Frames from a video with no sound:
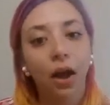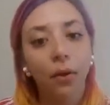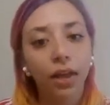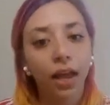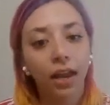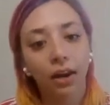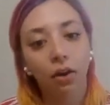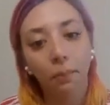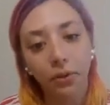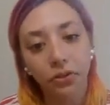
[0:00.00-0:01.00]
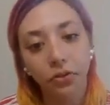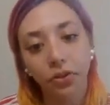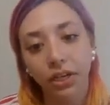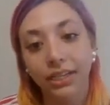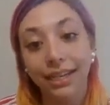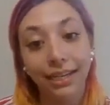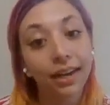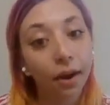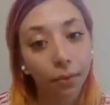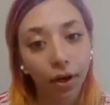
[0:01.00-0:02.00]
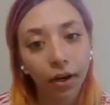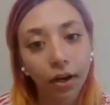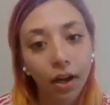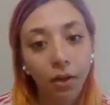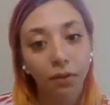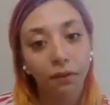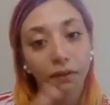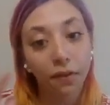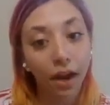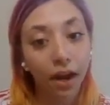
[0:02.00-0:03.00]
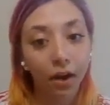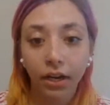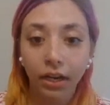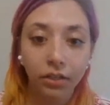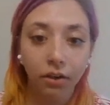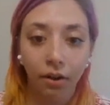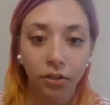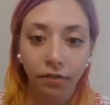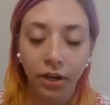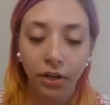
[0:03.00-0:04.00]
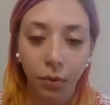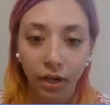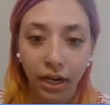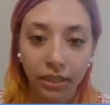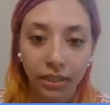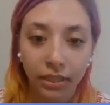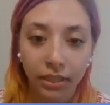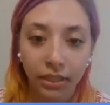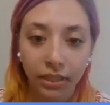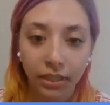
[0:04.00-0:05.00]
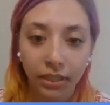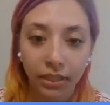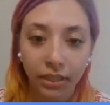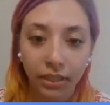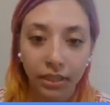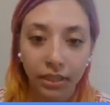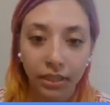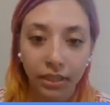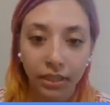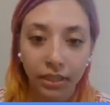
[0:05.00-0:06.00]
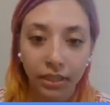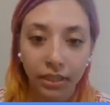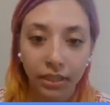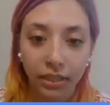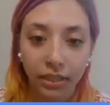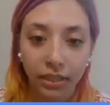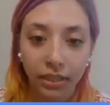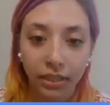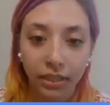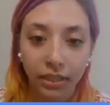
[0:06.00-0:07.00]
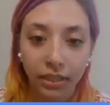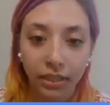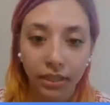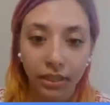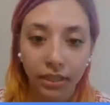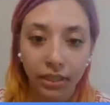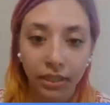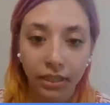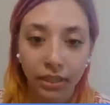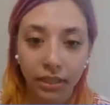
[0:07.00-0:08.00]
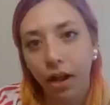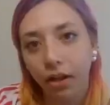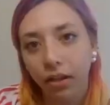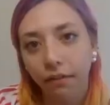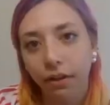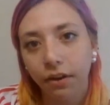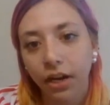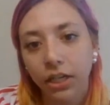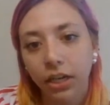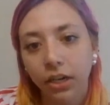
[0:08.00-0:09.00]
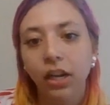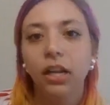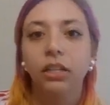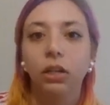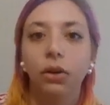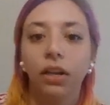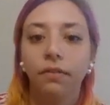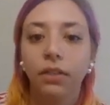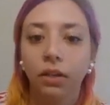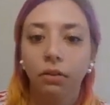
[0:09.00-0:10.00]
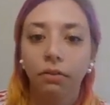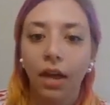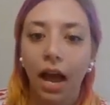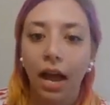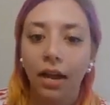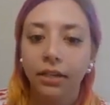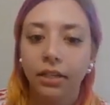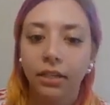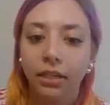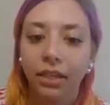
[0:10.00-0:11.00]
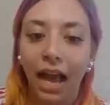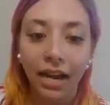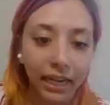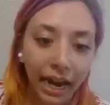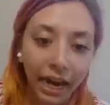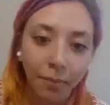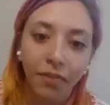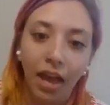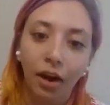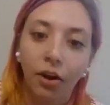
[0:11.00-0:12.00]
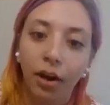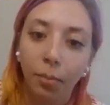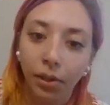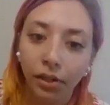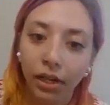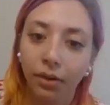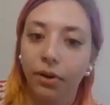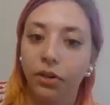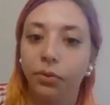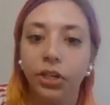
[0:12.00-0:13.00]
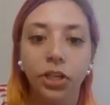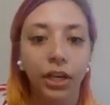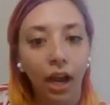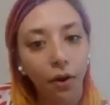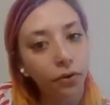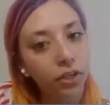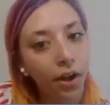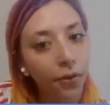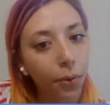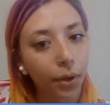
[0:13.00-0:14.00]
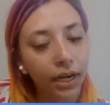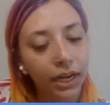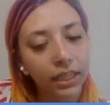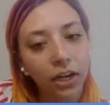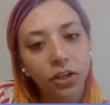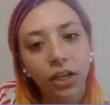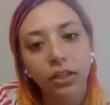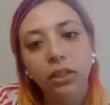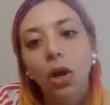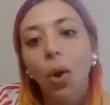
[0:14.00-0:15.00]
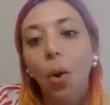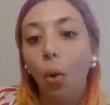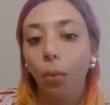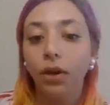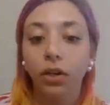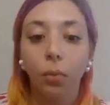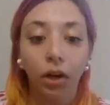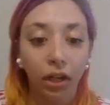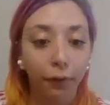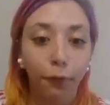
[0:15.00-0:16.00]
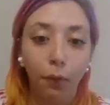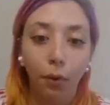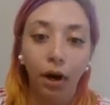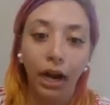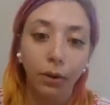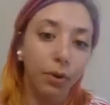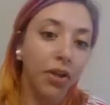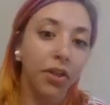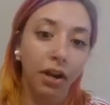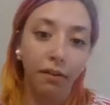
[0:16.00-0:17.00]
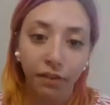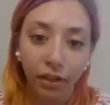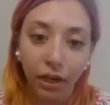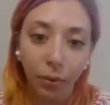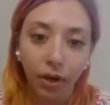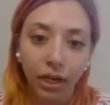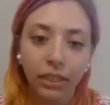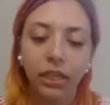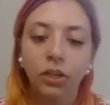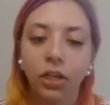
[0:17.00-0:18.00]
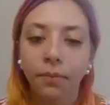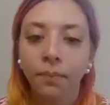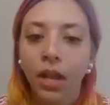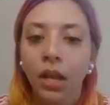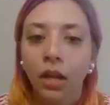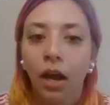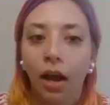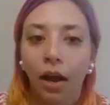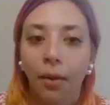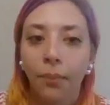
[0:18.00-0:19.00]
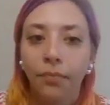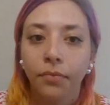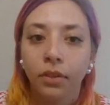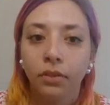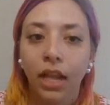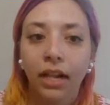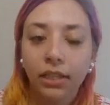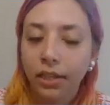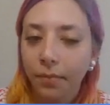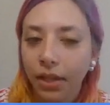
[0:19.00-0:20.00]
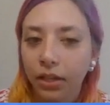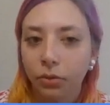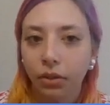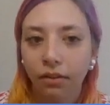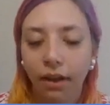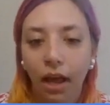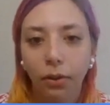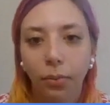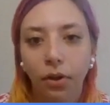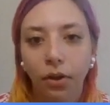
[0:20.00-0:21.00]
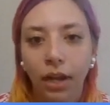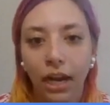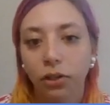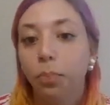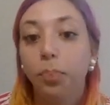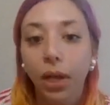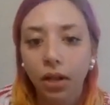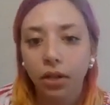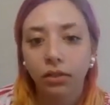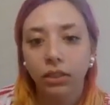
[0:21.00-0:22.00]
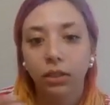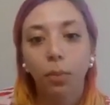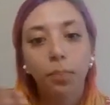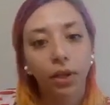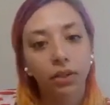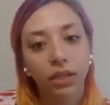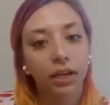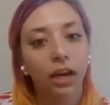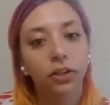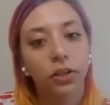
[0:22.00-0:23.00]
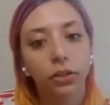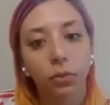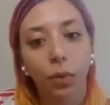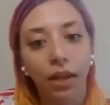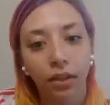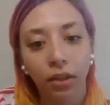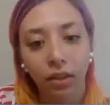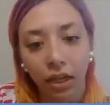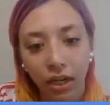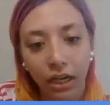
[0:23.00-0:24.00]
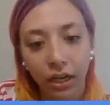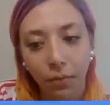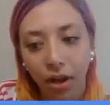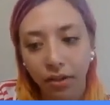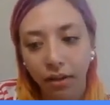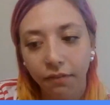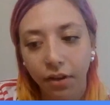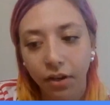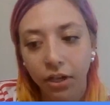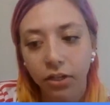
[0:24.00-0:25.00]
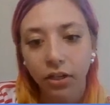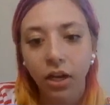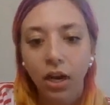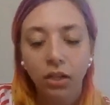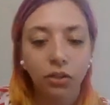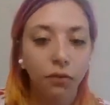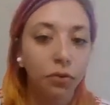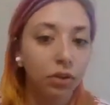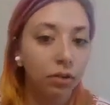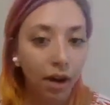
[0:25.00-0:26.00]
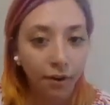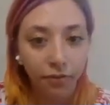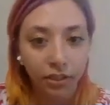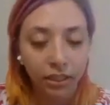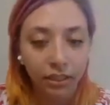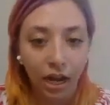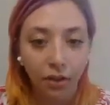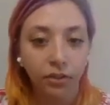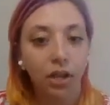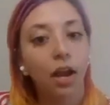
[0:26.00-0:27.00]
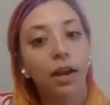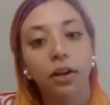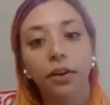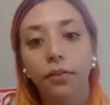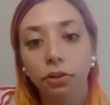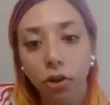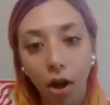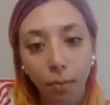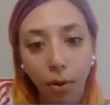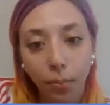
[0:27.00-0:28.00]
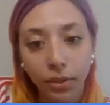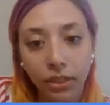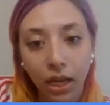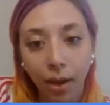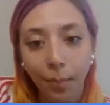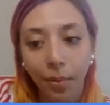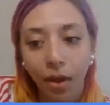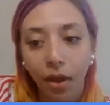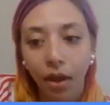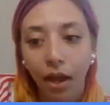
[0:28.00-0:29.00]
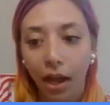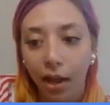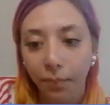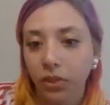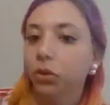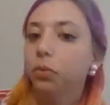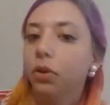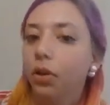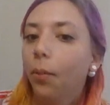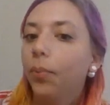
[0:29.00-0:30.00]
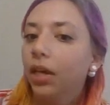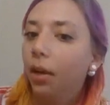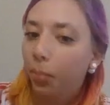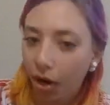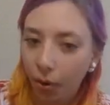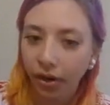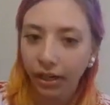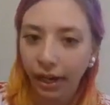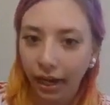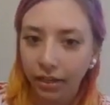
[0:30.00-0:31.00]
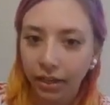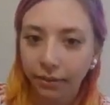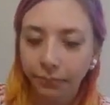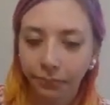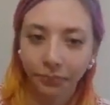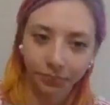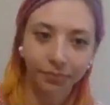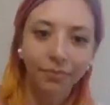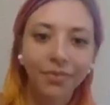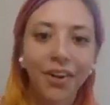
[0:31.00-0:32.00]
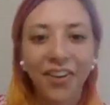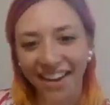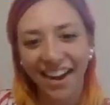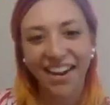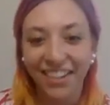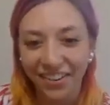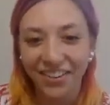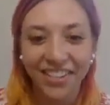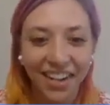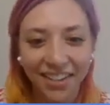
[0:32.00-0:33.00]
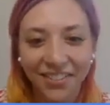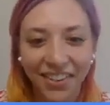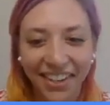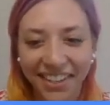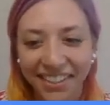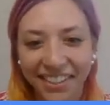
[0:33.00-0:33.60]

outlet and opportunity to network with various conservation organizations across the country because you're affiliated with the Canadian Wildlife Federation. So it gives you that name and that credibility when you're reaching out to other organizations or when you're working for and with an affiliate organization. So that's something that's really valuable. And you'll build connections with the Canadian Wildlife Federation. So if you need references down the line or if a job opens up, you will be a priority candidate. Okay, now you can go to the next one.